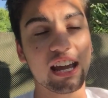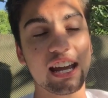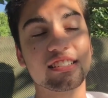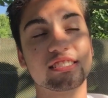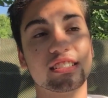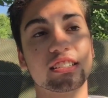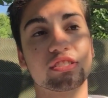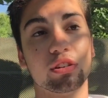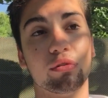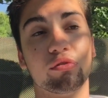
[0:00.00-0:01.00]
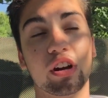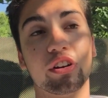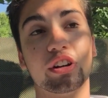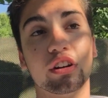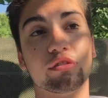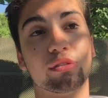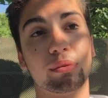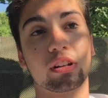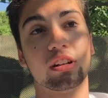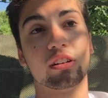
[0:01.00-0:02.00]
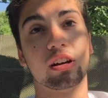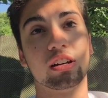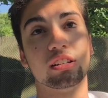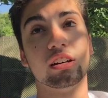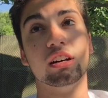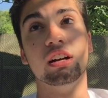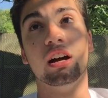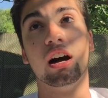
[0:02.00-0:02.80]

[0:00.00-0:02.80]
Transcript: and 6th, so very good for McLaren Honda.